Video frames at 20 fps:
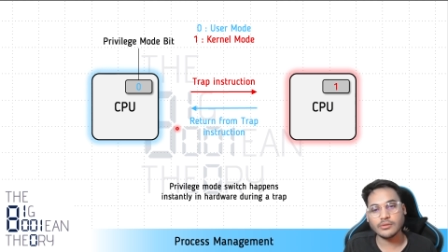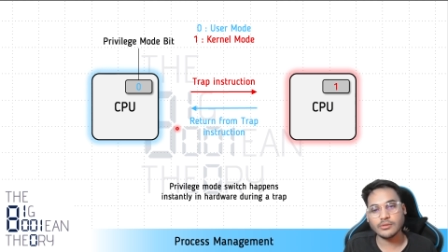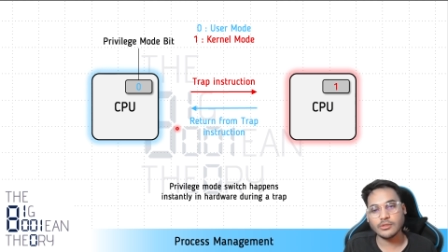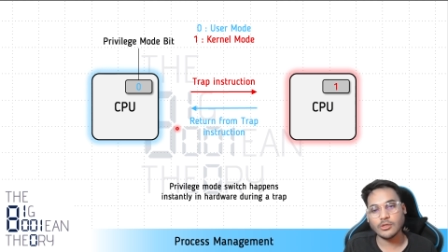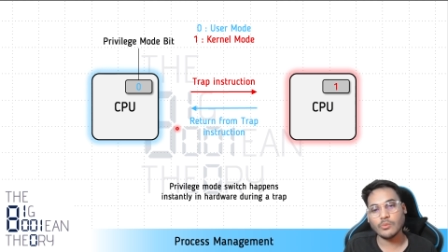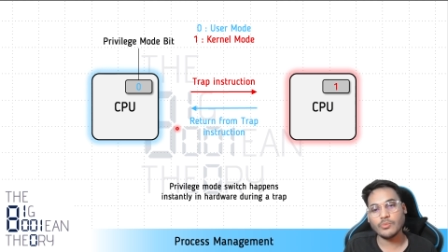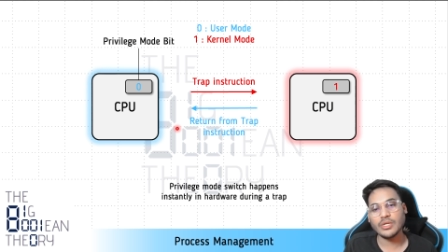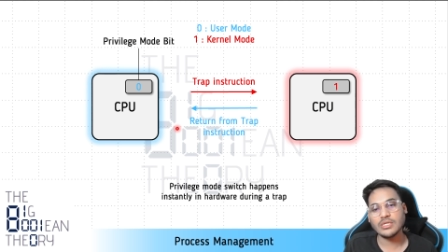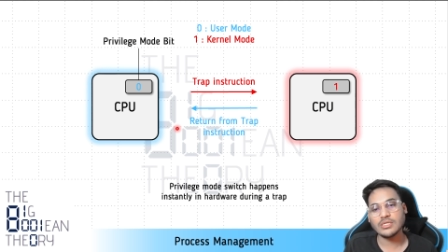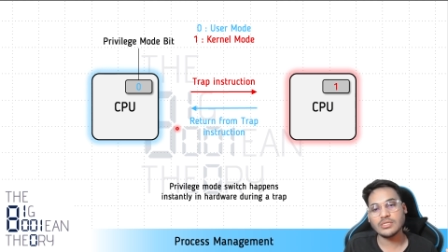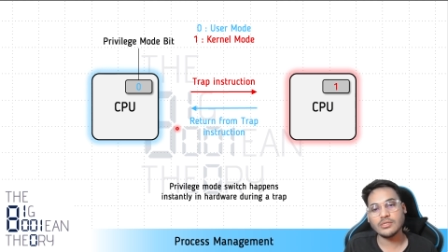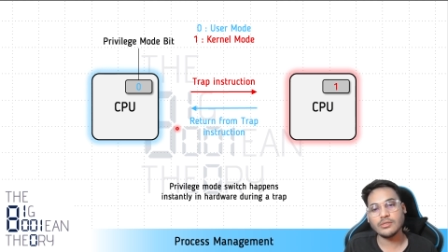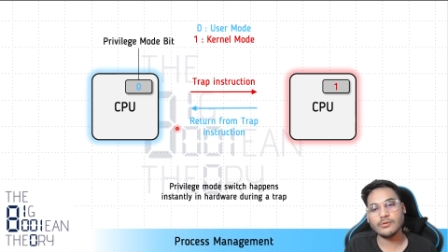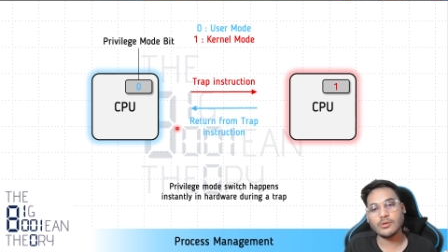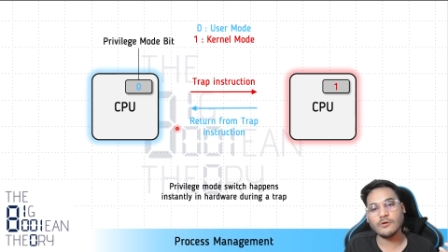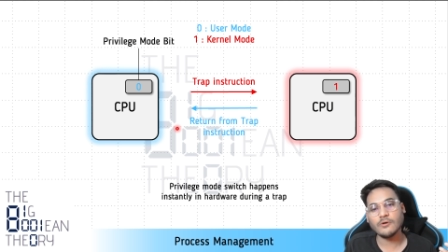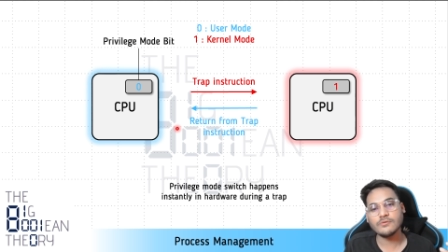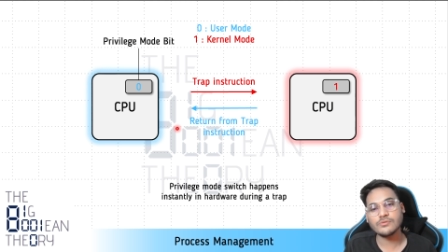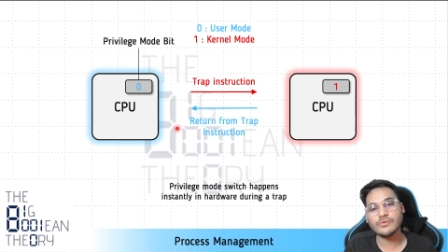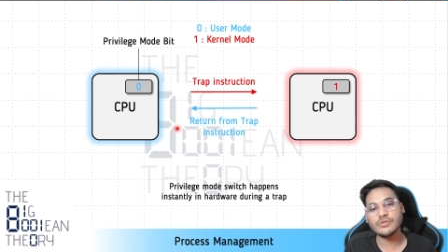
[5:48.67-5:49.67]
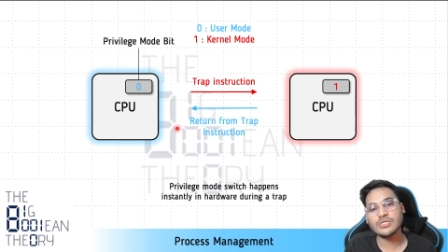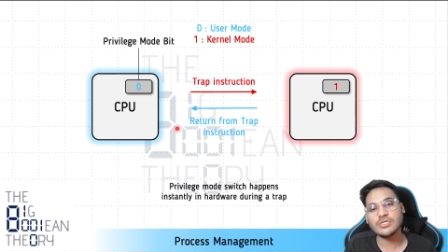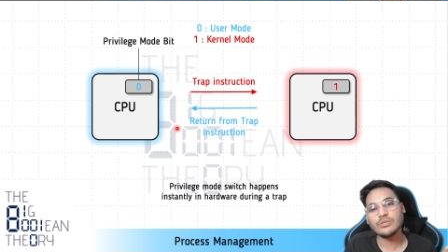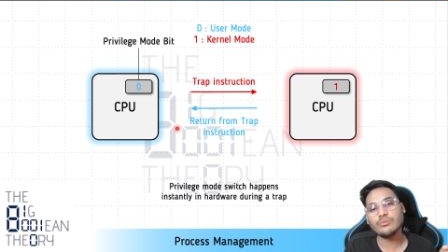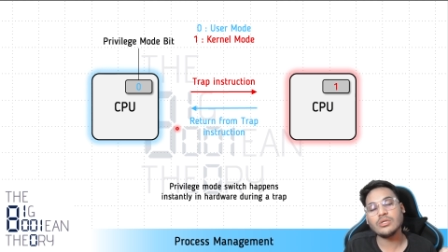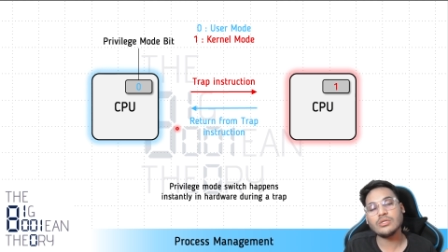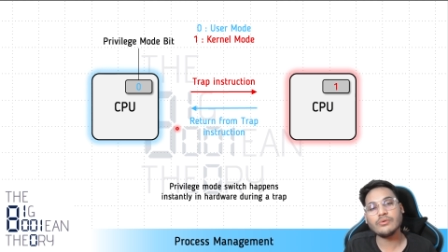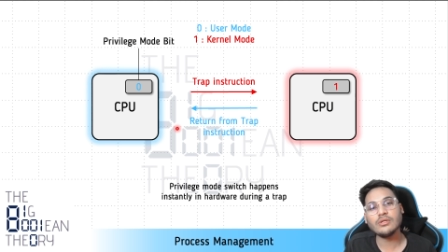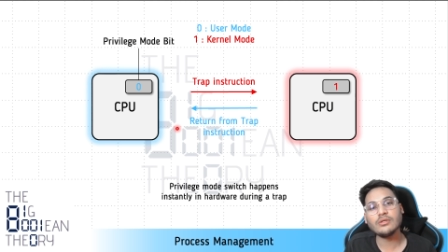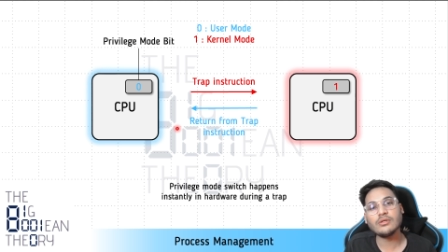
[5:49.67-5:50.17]
the operation of switching
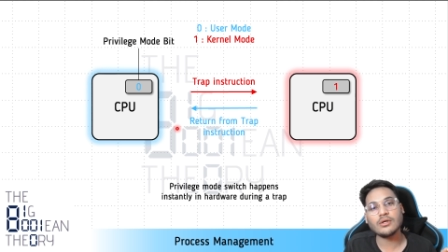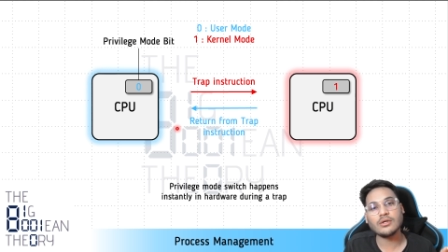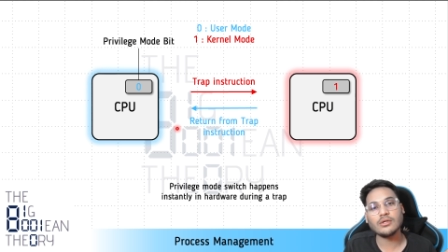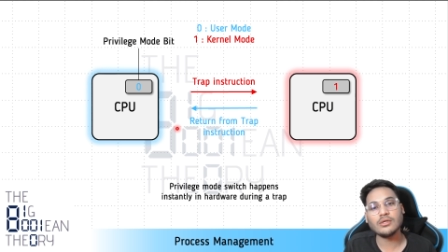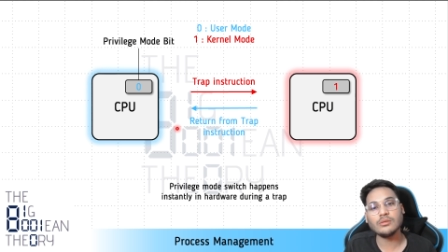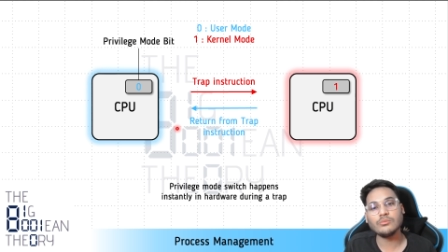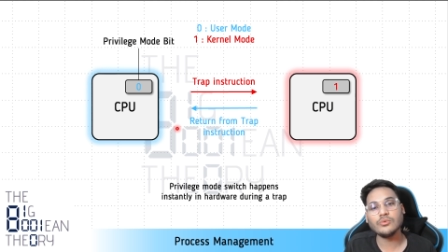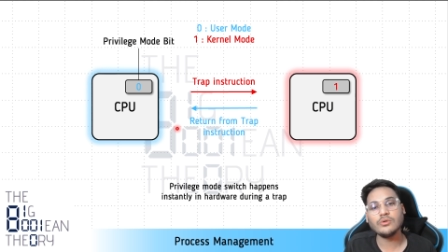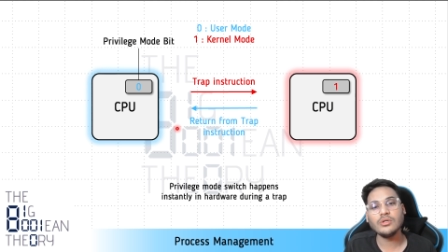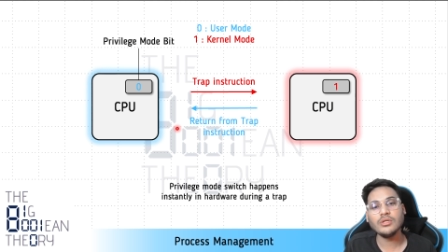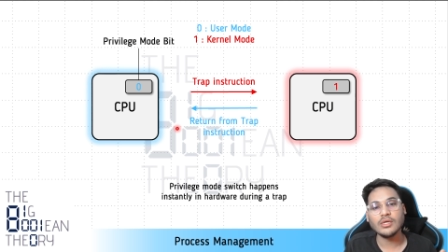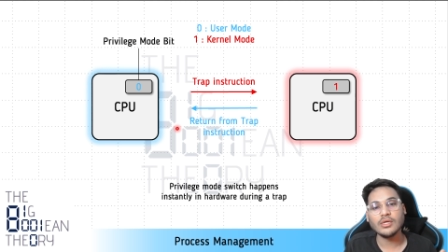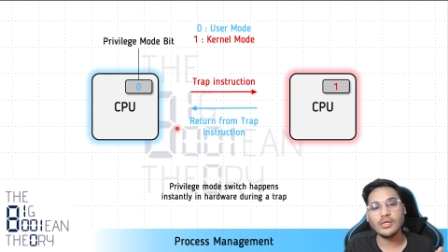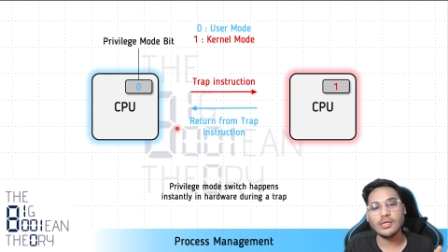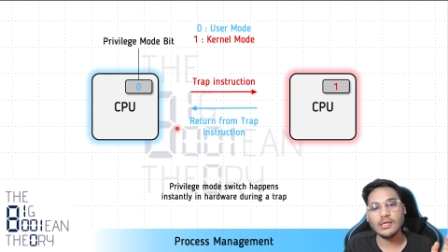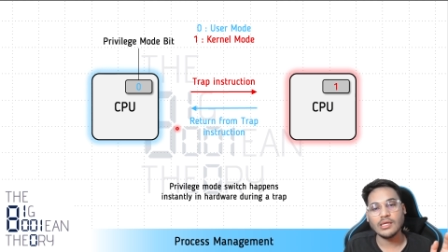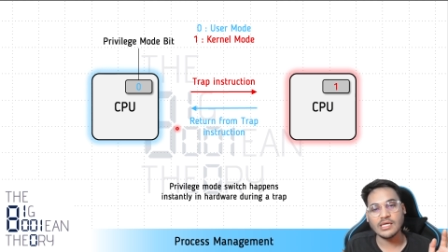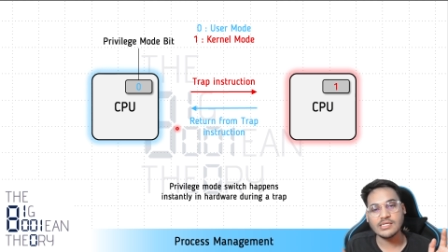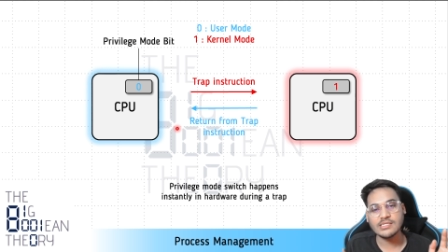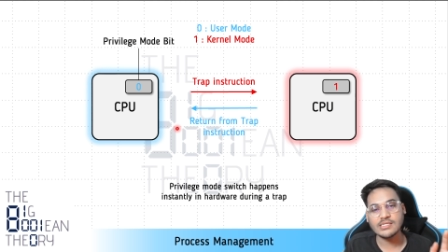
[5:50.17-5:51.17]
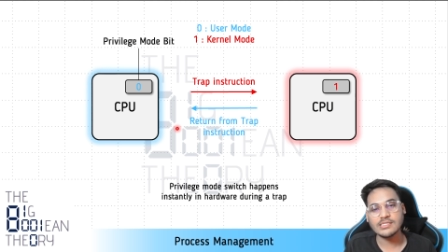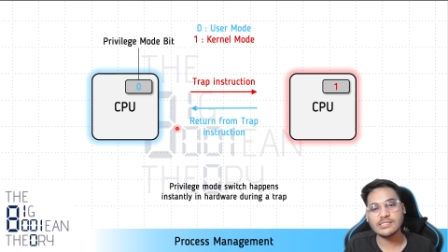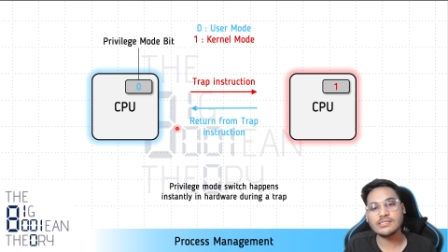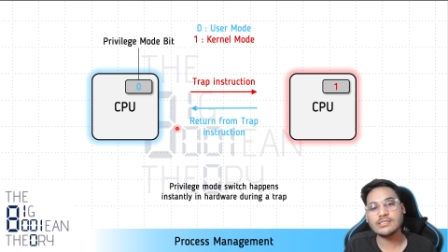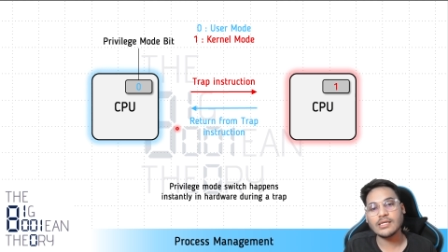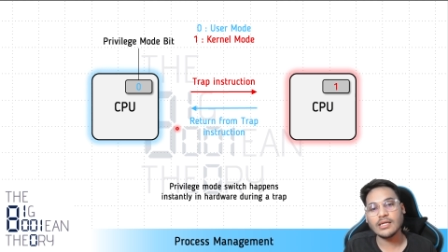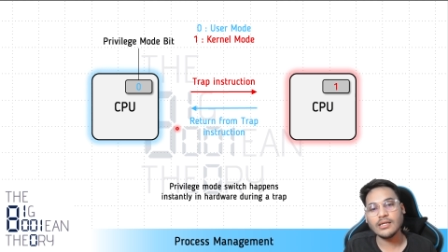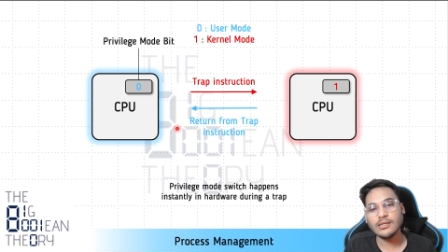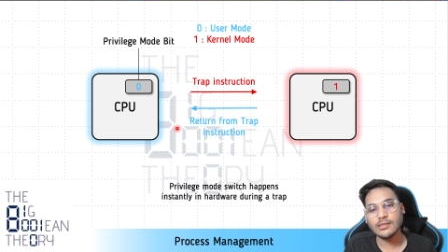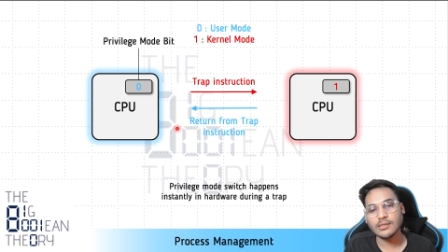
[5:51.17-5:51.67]
between kernel mode, is
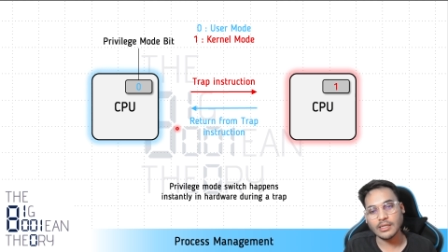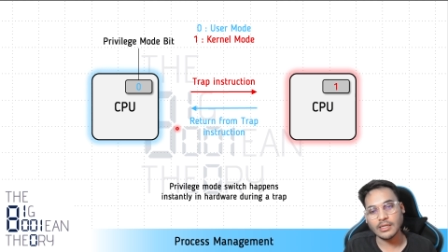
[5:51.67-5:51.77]
instant.